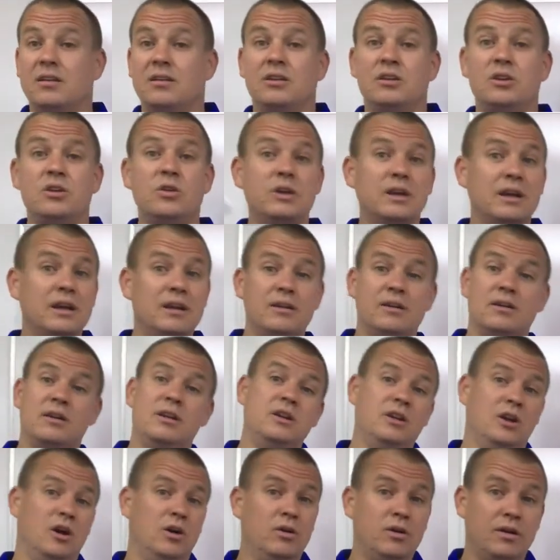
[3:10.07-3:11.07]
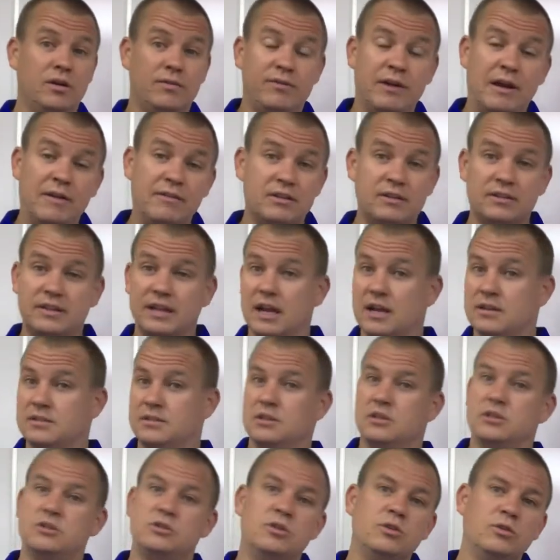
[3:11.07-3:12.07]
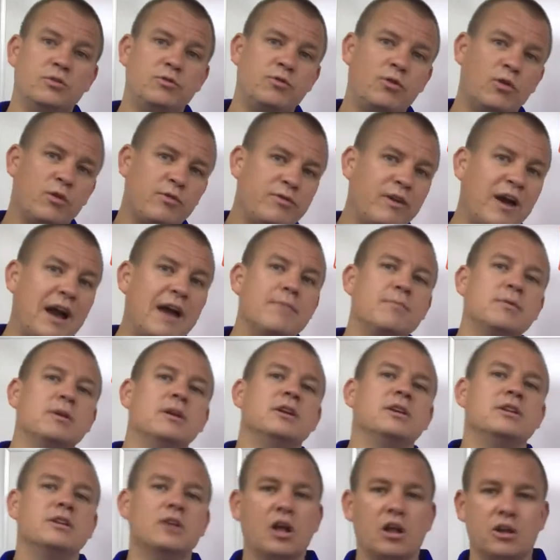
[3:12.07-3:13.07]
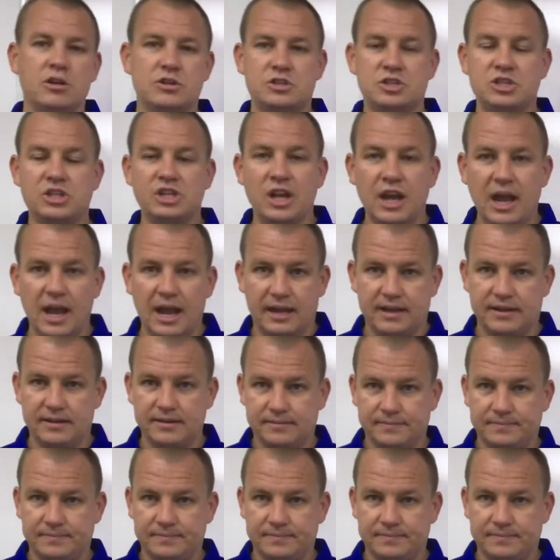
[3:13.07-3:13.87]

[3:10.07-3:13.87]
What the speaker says: you get a $500,000, a $2, $4, $5 million check.